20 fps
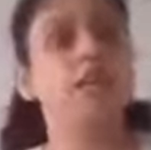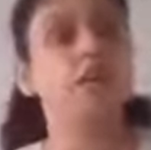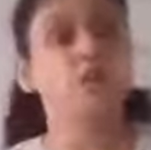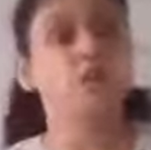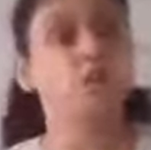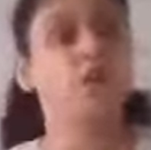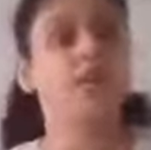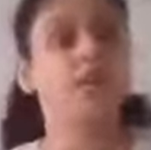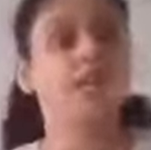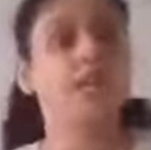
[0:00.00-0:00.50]
is
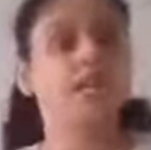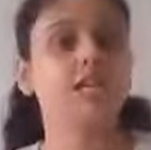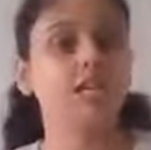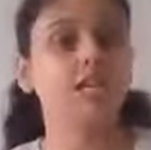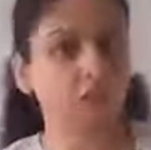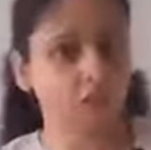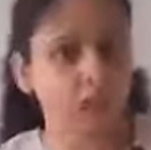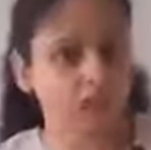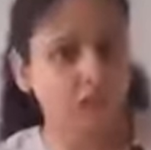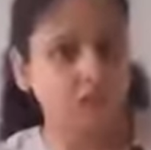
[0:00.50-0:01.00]
slowly
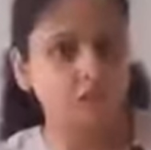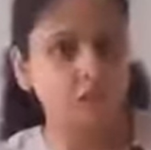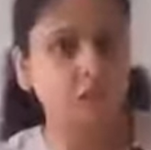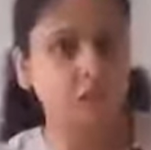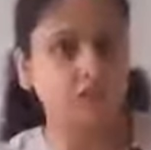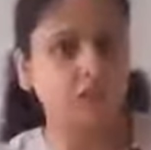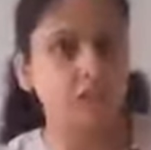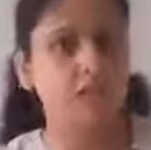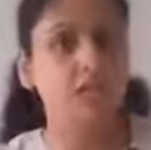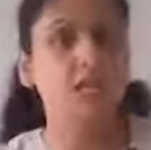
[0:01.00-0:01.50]
and
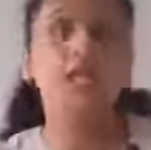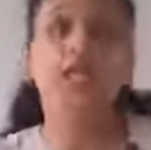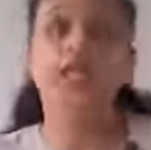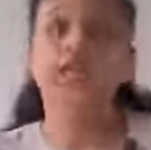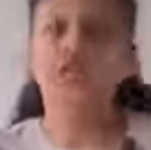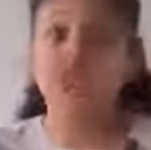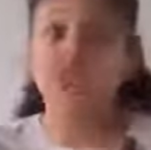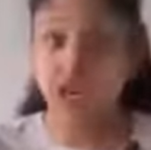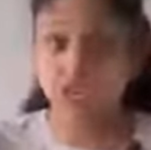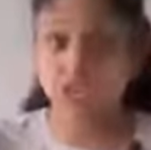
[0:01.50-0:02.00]
gradually
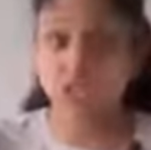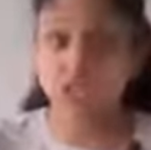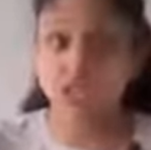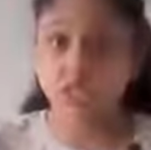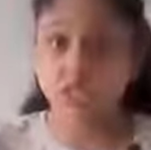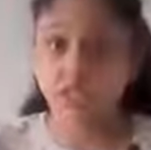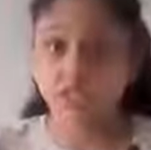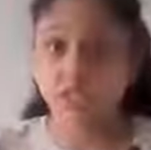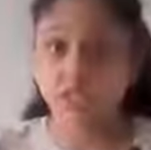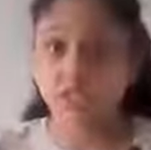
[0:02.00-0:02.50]

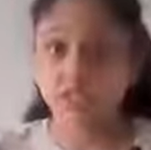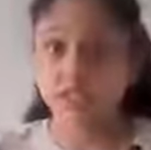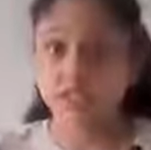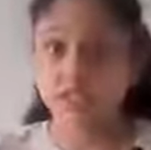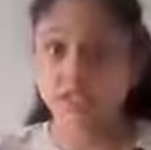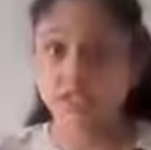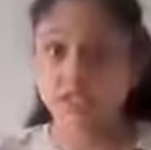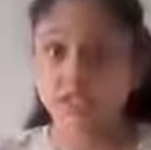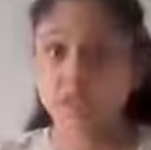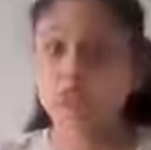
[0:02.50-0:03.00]
changing.
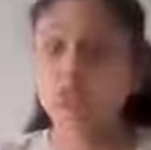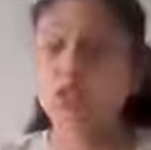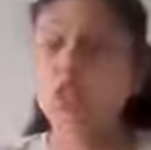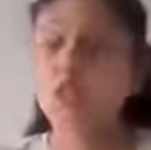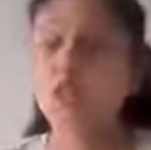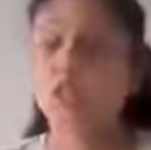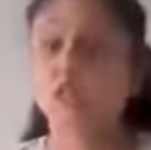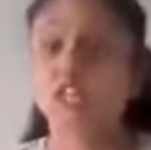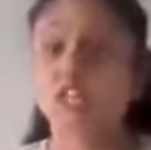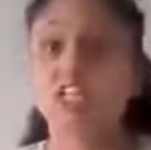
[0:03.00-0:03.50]
So
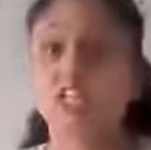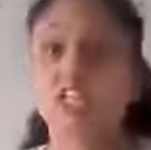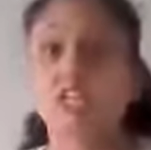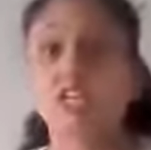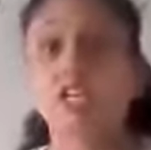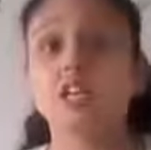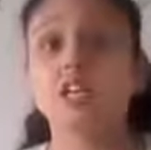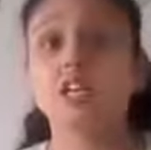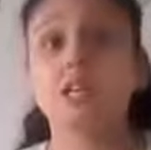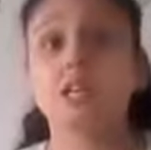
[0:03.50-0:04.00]
it's
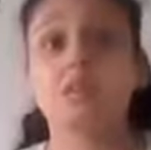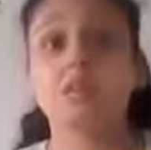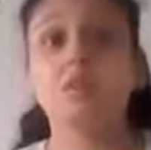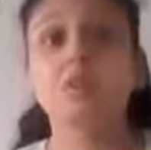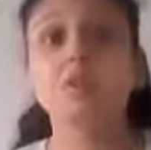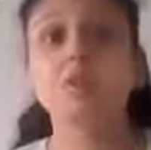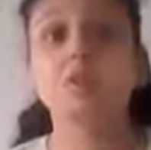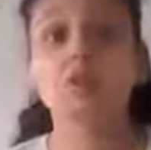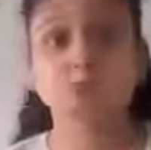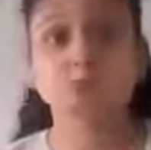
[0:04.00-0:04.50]
changing
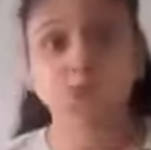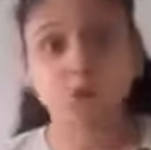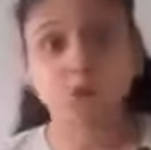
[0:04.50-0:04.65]
towards